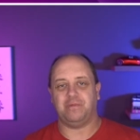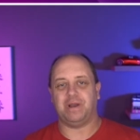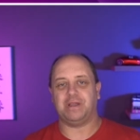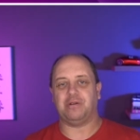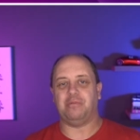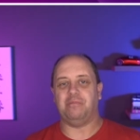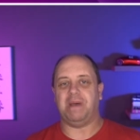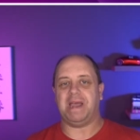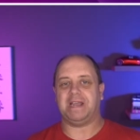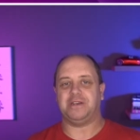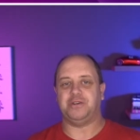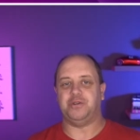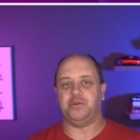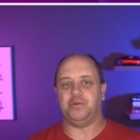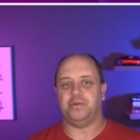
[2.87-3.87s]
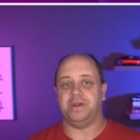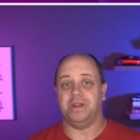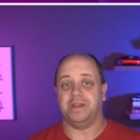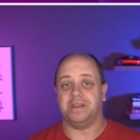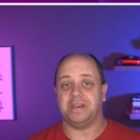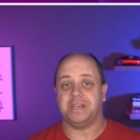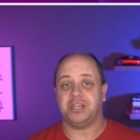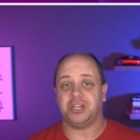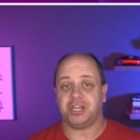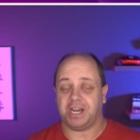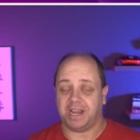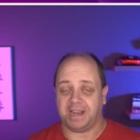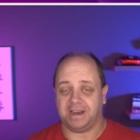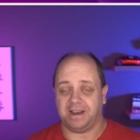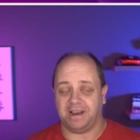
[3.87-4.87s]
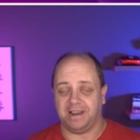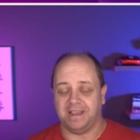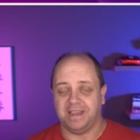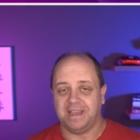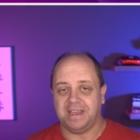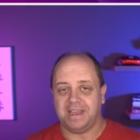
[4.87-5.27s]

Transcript: welcome back to the channel.